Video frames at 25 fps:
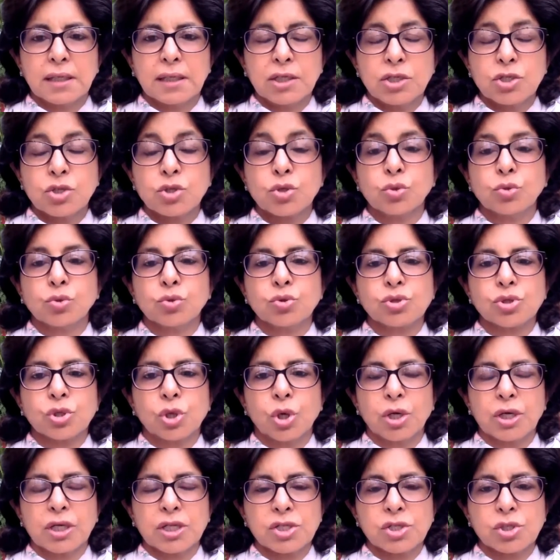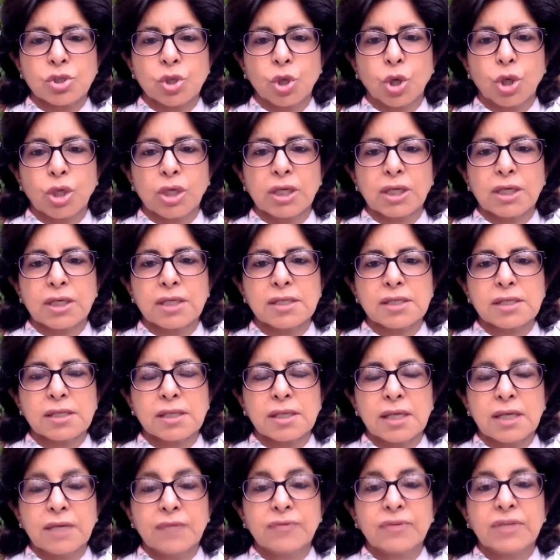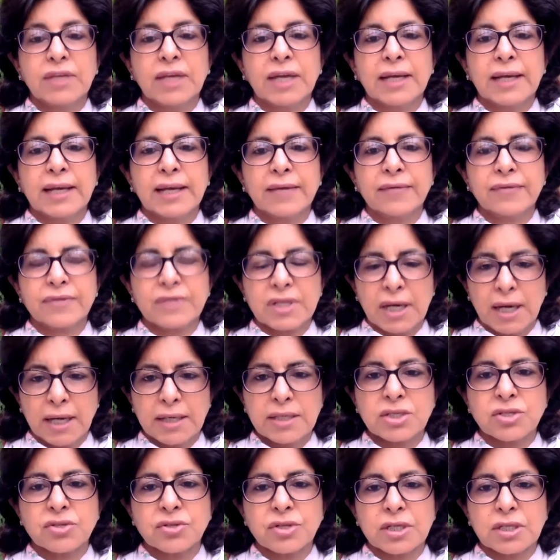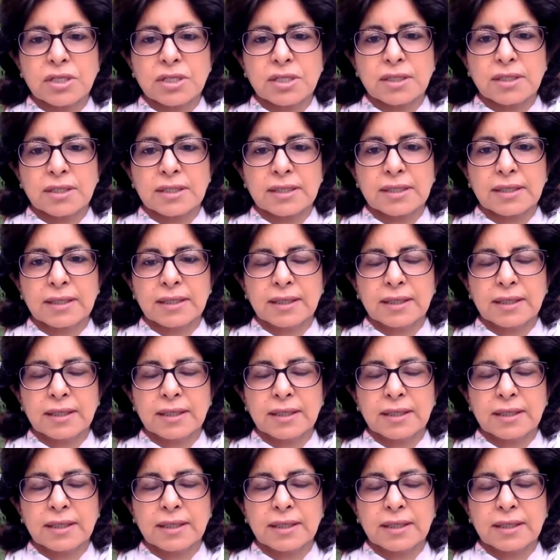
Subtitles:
issues or disorders if they are left untreated?